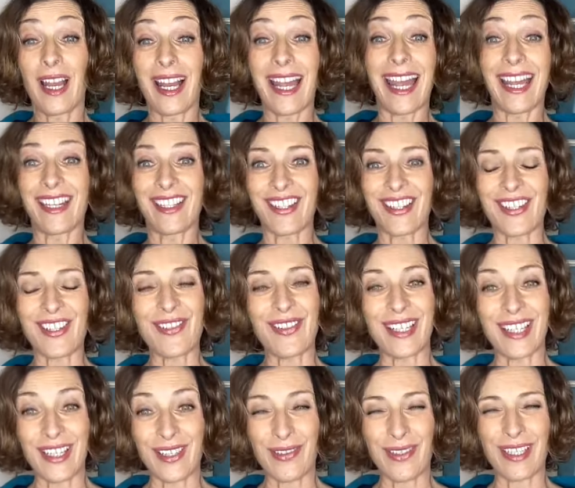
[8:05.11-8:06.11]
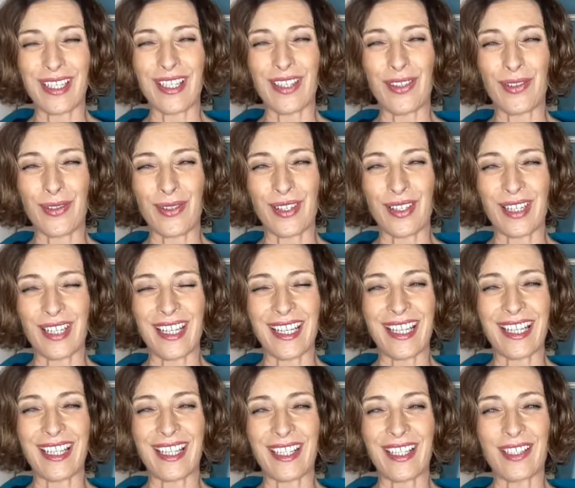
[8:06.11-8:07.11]
enter 2023
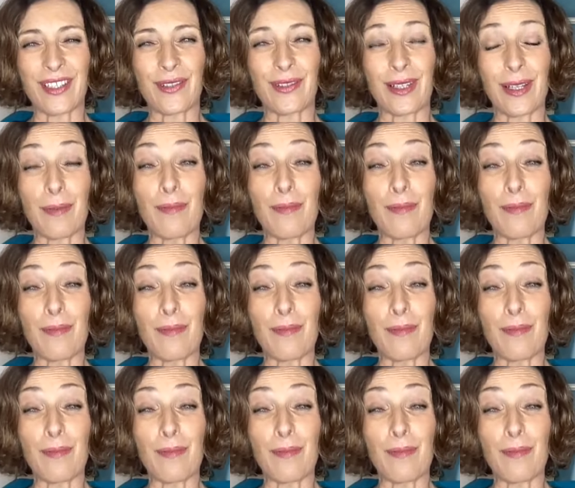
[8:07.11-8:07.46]
in a really